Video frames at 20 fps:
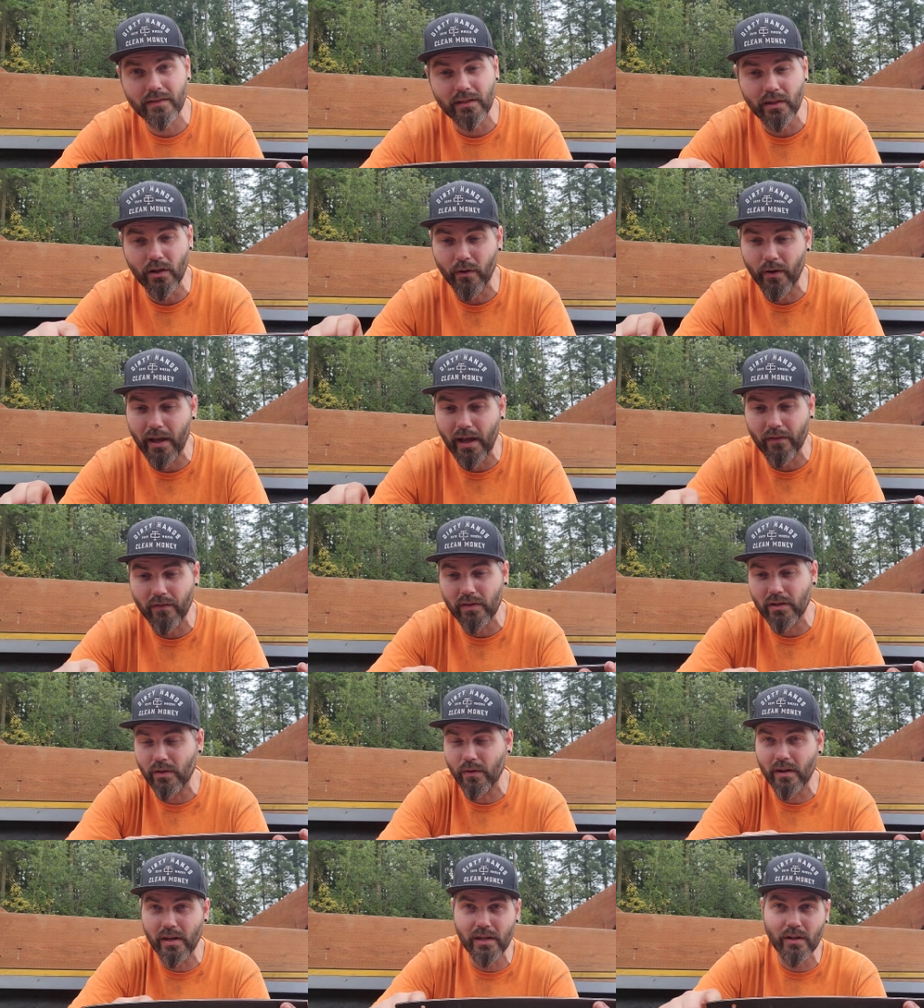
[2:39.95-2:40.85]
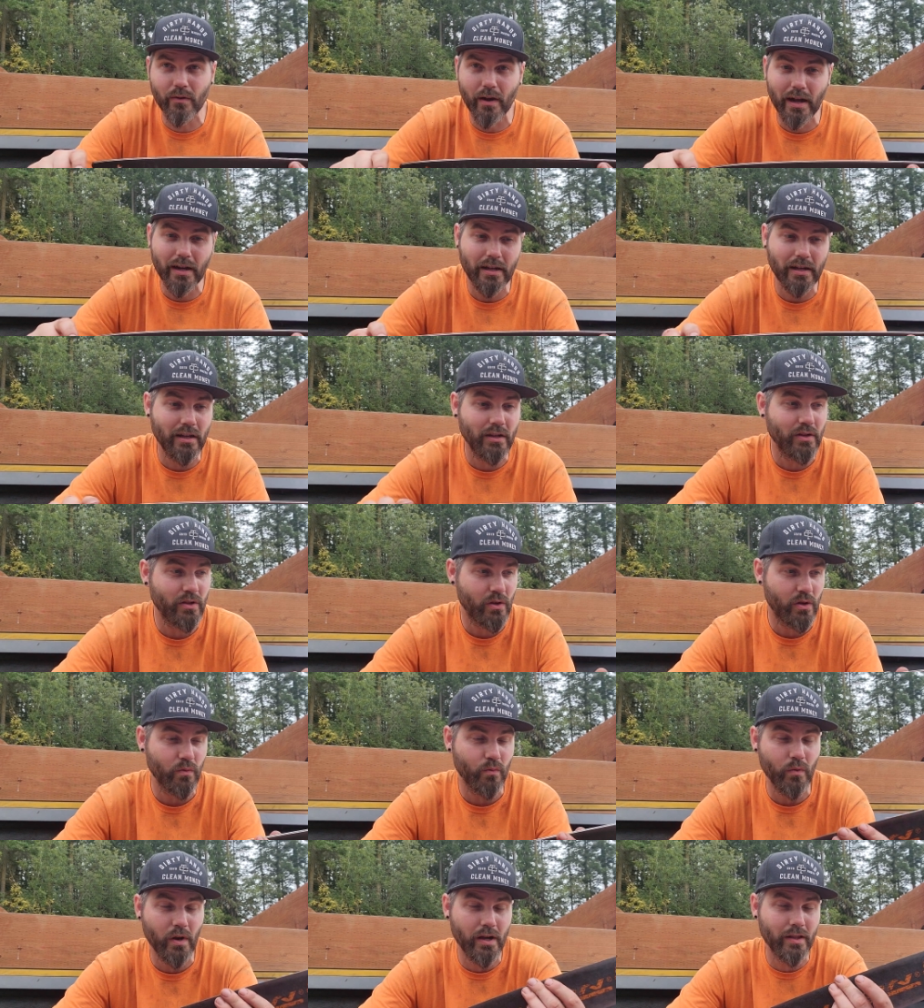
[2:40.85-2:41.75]
You don't have to do any grinding, and you
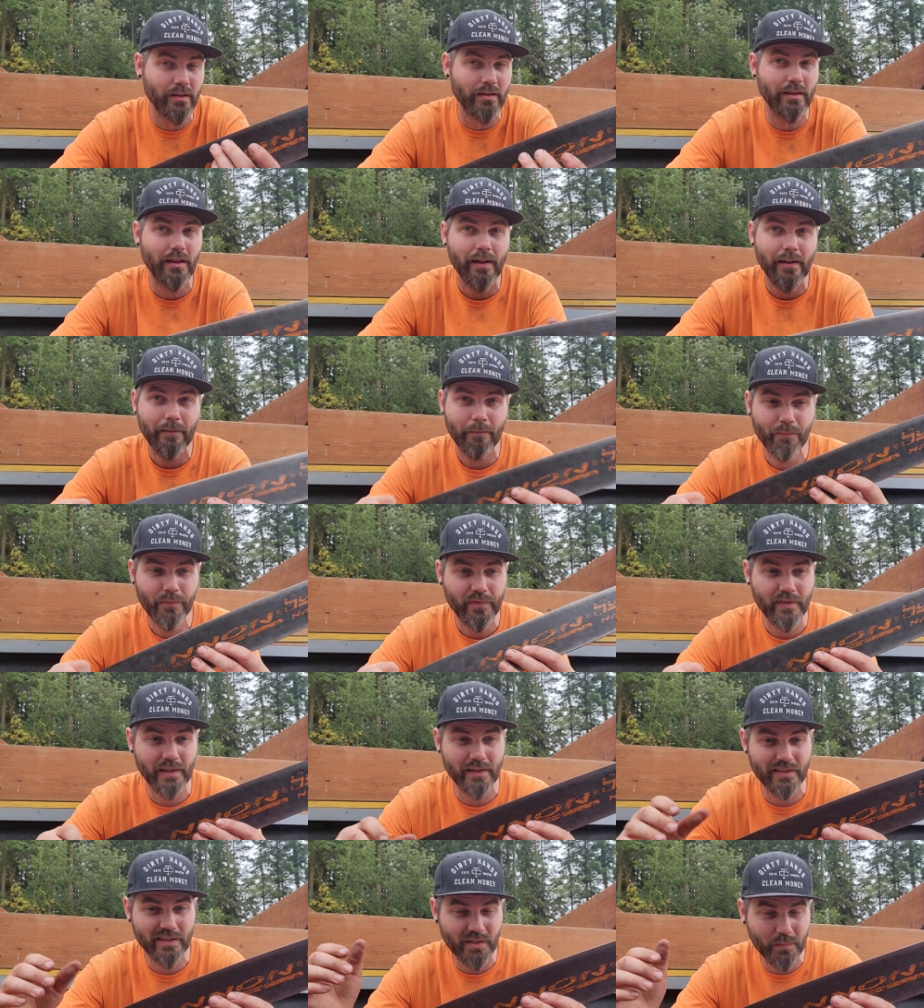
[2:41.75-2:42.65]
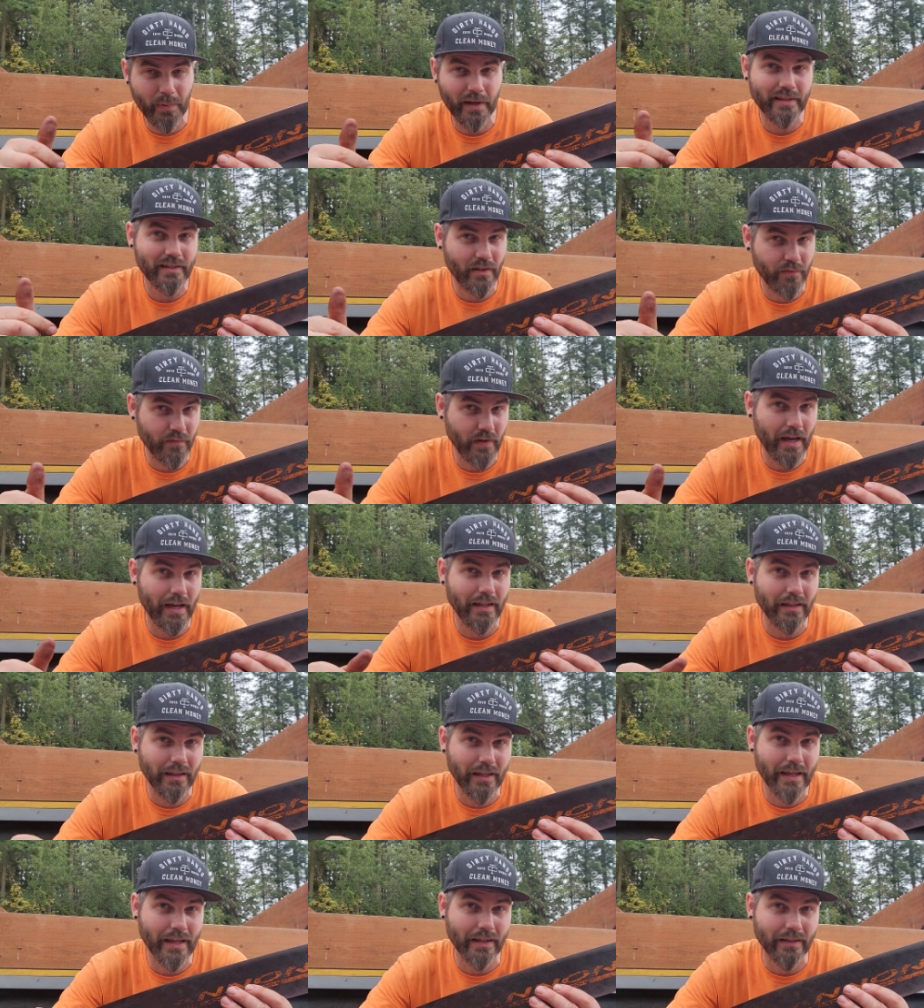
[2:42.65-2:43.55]
can run the specified
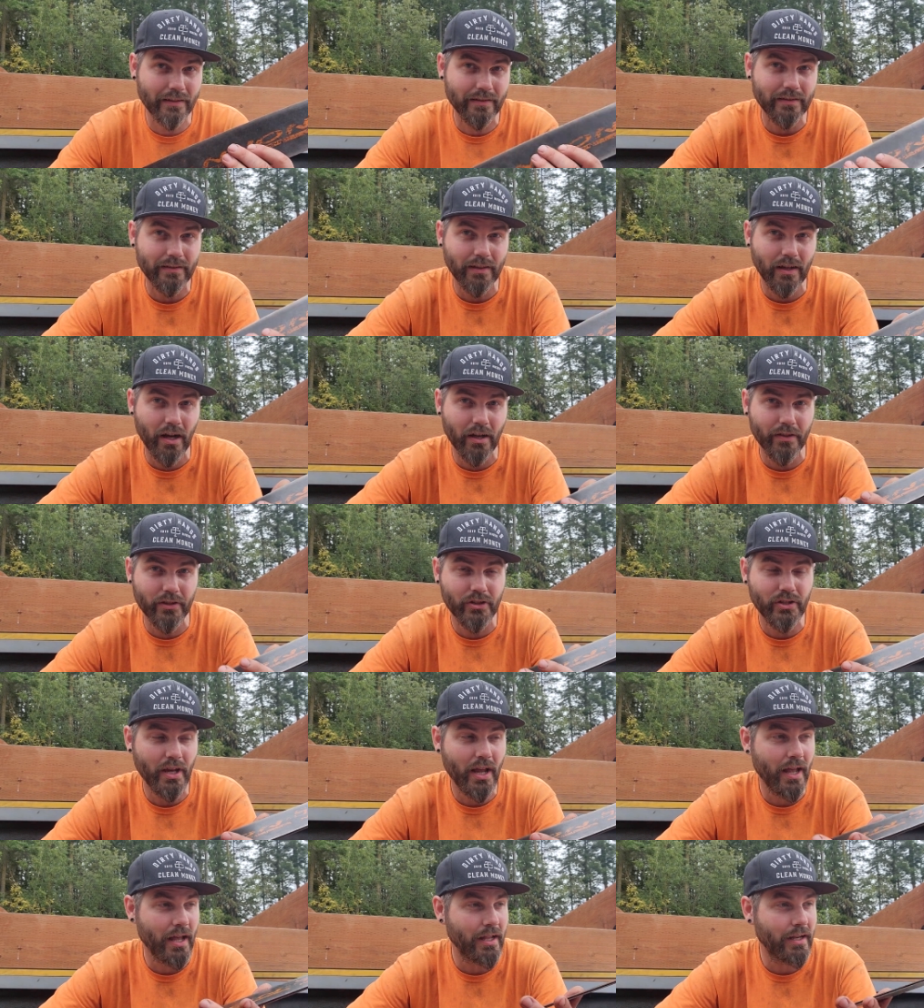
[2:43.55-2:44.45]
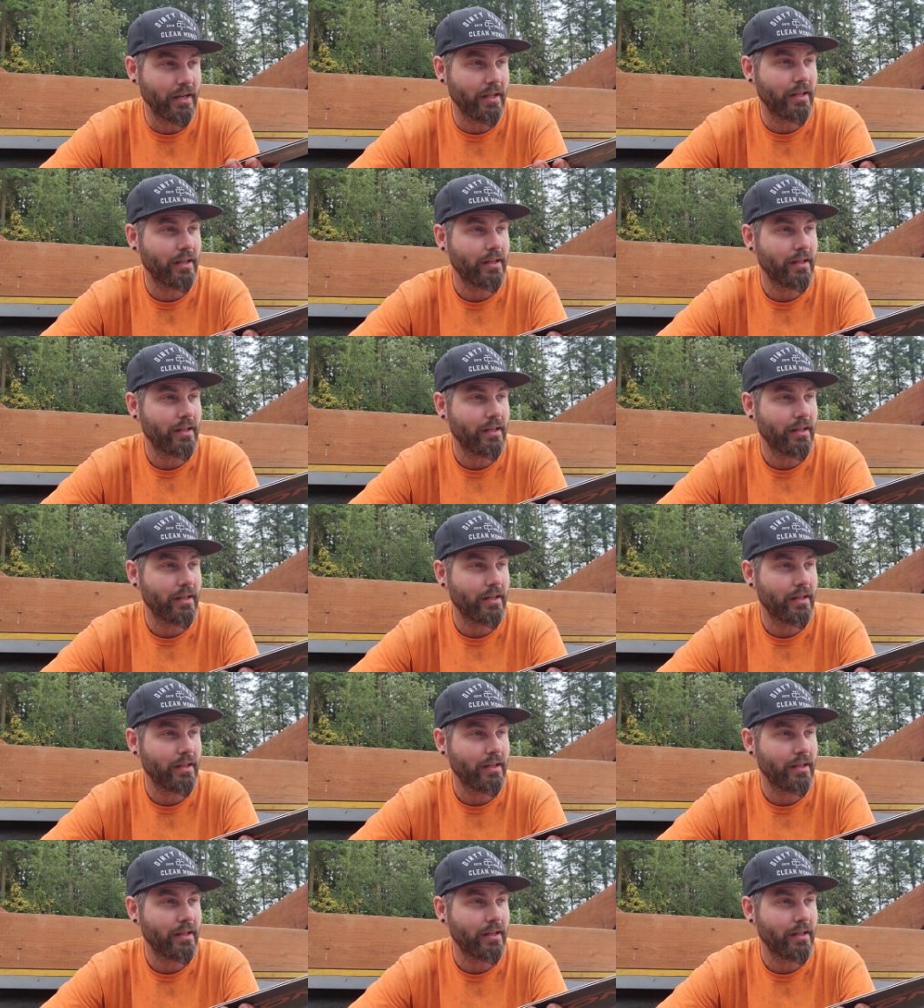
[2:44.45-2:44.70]
lengths on the chain.